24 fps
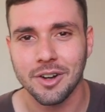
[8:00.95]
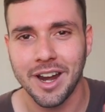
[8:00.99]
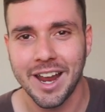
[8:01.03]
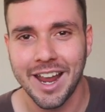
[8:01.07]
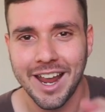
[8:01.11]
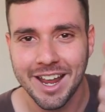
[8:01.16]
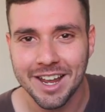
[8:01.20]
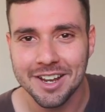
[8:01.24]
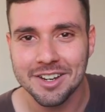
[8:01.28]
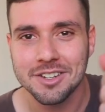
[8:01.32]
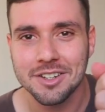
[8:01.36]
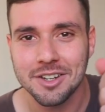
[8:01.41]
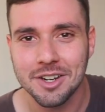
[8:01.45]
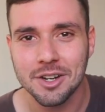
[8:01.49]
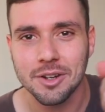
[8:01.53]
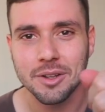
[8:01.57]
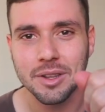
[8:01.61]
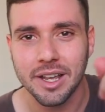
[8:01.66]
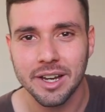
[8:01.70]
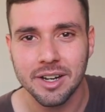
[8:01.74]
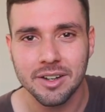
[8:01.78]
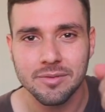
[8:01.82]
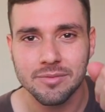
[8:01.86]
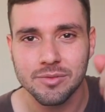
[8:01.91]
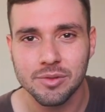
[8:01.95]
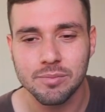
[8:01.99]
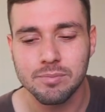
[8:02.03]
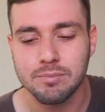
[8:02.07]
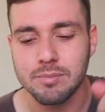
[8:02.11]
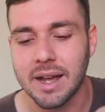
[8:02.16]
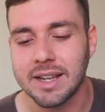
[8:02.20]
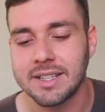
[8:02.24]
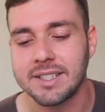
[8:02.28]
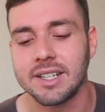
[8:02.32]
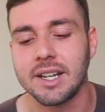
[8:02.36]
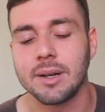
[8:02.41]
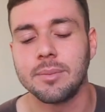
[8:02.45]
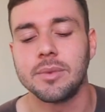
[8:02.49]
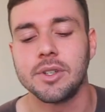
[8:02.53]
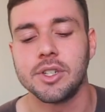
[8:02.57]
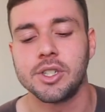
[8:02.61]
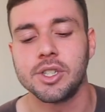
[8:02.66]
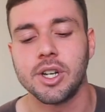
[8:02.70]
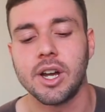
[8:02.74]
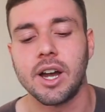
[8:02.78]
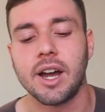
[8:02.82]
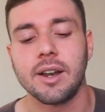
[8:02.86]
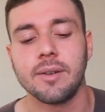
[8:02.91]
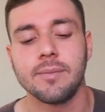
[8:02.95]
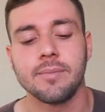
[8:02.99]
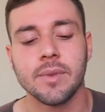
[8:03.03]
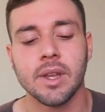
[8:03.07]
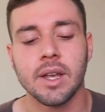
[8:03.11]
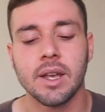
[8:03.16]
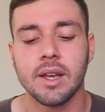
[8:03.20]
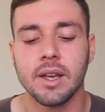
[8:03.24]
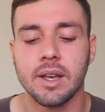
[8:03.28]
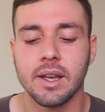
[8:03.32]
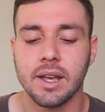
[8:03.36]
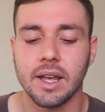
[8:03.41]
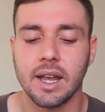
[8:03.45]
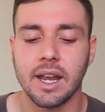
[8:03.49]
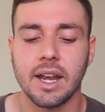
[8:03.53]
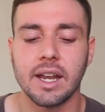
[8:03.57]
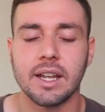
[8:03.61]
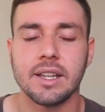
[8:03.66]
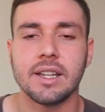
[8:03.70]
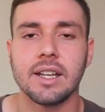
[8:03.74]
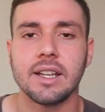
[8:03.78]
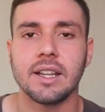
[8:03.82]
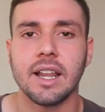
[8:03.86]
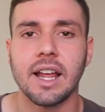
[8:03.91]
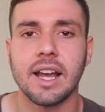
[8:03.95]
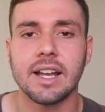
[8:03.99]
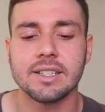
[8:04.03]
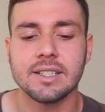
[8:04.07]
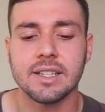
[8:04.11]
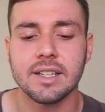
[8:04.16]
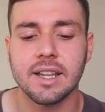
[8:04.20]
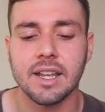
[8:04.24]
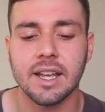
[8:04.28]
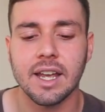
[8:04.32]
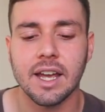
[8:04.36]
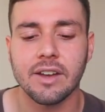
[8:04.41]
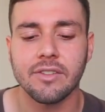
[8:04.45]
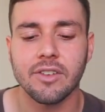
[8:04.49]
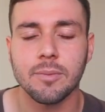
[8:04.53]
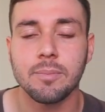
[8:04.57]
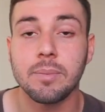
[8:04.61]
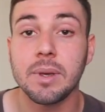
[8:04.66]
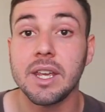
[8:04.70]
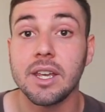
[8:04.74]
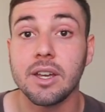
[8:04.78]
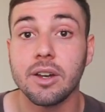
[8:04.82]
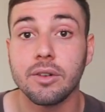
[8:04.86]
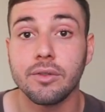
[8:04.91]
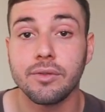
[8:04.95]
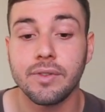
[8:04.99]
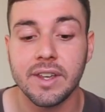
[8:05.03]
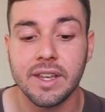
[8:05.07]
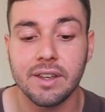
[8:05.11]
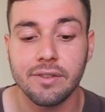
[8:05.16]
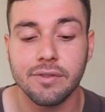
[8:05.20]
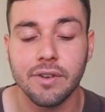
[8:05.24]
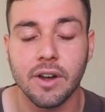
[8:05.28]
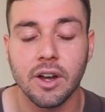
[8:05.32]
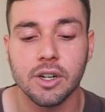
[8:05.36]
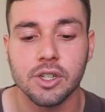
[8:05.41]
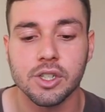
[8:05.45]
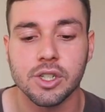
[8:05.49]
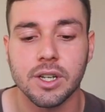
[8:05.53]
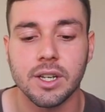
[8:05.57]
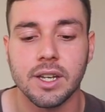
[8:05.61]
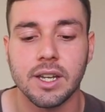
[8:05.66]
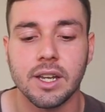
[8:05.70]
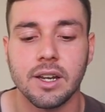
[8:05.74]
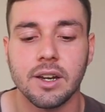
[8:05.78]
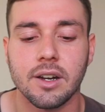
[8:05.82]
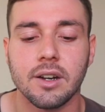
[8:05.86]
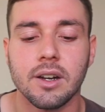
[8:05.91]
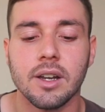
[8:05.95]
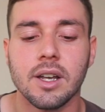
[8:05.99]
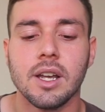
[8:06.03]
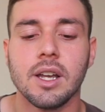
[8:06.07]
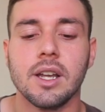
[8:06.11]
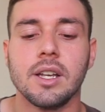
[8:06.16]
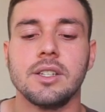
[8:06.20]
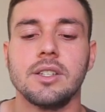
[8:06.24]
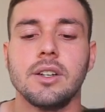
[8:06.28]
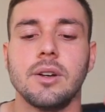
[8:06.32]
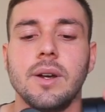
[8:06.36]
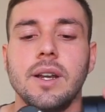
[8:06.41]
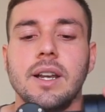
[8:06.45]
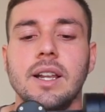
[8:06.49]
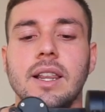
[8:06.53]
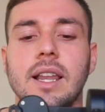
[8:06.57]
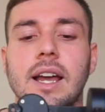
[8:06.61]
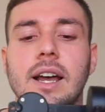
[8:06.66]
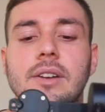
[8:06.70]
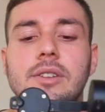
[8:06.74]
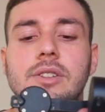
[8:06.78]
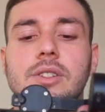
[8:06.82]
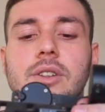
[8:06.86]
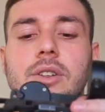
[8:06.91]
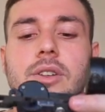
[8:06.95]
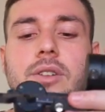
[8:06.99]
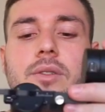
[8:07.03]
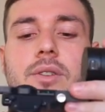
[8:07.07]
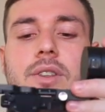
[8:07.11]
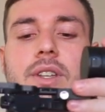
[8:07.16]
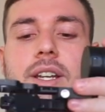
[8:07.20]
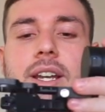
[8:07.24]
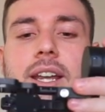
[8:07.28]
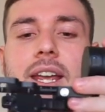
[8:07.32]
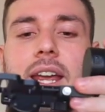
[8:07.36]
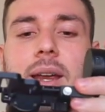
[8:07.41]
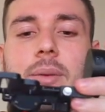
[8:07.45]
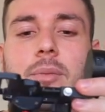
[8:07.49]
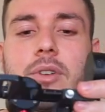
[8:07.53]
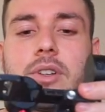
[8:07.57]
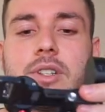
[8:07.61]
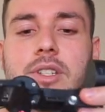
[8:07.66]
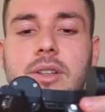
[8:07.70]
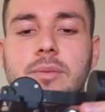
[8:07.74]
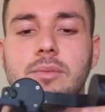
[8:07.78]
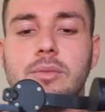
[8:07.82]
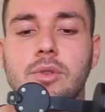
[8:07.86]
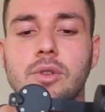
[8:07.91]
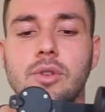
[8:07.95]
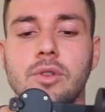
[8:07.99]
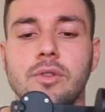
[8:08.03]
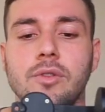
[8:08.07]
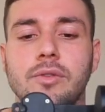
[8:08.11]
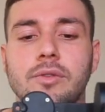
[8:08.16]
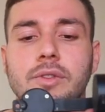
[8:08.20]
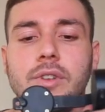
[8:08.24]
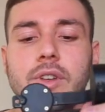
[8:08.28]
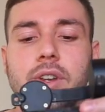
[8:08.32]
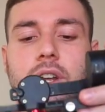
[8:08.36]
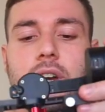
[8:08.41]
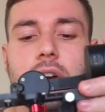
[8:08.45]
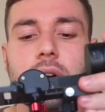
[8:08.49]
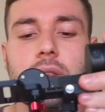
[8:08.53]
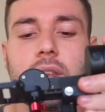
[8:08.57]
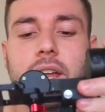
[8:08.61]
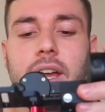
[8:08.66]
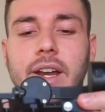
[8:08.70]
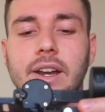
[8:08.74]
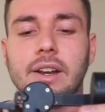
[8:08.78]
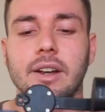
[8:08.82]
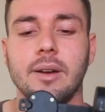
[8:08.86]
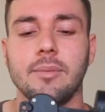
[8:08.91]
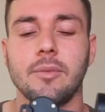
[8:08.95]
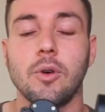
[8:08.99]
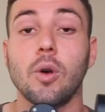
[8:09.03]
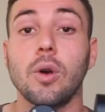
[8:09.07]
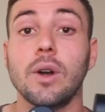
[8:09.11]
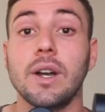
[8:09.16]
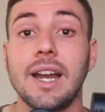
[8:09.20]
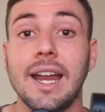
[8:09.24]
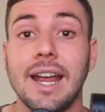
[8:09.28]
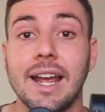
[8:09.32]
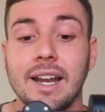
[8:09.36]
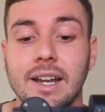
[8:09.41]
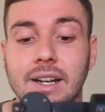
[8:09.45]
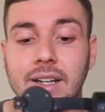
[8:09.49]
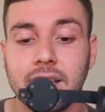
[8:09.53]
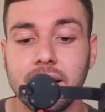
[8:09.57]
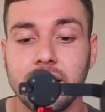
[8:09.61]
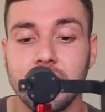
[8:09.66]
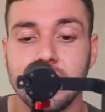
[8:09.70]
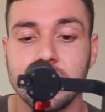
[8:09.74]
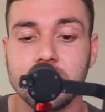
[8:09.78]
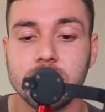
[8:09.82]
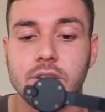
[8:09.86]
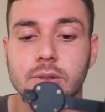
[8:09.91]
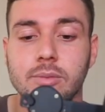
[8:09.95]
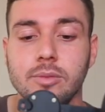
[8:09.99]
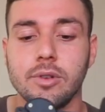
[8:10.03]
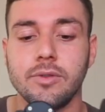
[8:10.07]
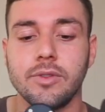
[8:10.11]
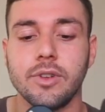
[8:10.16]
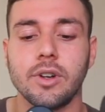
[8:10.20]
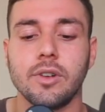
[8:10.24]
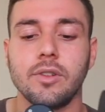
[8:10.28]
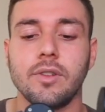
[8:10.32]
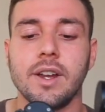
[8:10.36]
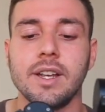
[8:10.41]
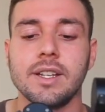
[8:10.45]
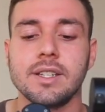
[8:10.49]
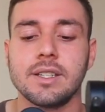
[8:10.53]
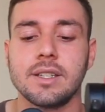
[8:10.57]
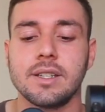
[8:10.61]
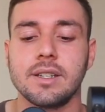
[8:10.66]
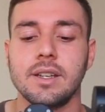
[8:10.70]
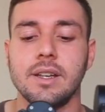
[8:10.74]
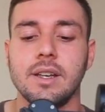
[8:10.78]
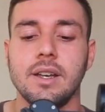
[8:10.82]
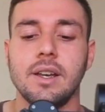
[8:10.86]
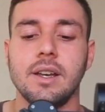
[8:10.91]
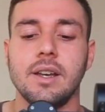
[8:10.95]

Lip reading: hand, you know, like messing up the shot. And then lastly, they have a POV function here. So it allows you the camera to move, you know, like organically as you move your wrist.